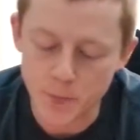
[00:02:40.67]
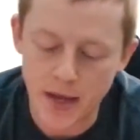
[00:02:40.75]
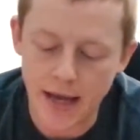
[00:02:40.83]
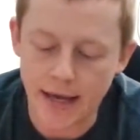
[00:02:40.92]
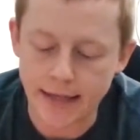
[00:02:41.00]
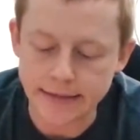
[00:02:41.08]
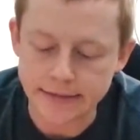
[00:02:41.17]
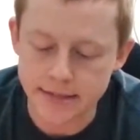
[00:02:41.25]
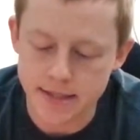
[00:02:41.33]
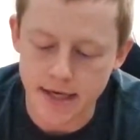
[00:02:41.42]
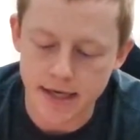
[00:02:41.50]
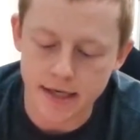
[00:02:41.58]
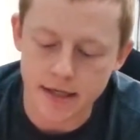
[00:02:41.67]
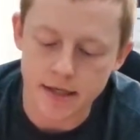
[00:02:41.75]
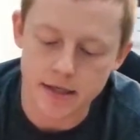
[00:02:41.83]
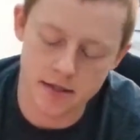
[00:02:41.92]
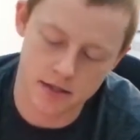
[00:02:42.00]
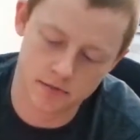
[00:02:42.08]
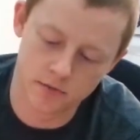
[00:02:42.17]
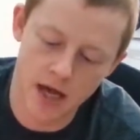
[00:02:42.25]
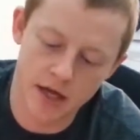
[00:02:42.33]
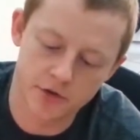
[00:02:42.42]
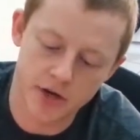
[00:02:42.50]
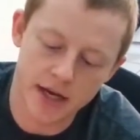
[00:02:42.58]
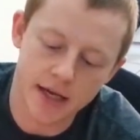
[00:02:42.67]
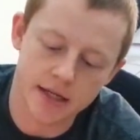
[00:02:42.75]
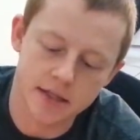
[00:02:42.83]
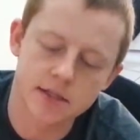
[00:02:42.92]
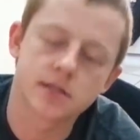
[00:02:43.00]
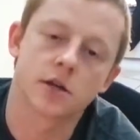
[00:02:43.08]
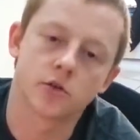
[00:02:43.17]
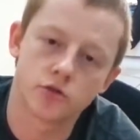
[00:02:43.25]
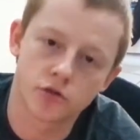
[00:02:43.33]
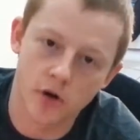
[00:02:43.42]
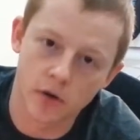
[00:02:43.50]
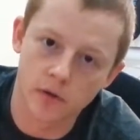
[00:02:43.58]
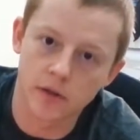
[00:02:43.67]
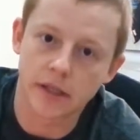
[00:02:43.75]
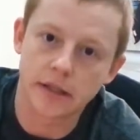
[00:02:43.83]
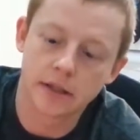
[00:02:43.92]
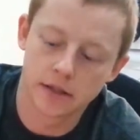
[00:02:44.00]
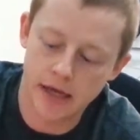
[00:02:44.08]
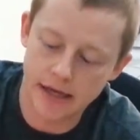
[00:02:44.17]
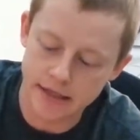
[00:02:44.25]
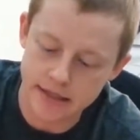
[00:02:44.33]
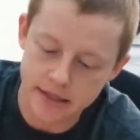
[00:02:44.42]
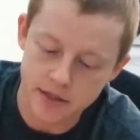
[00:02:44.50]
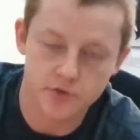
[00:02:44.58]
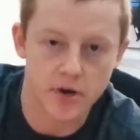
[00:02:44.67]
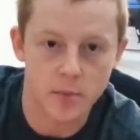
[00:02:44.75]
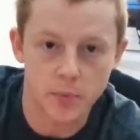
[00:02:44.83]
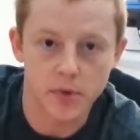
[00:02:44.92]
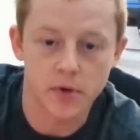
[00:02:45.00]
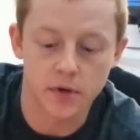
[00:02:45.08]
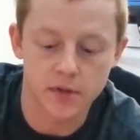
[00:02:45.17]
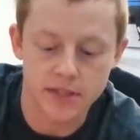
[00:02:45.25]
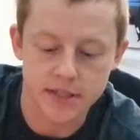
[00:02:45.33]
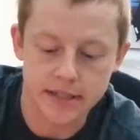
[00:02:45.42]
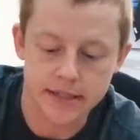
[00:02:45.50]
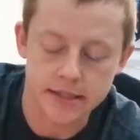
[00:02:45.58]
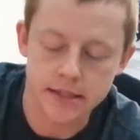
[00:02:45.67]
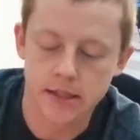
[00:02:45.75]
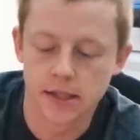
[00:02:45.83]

and a trinket to control the LED strip on the side.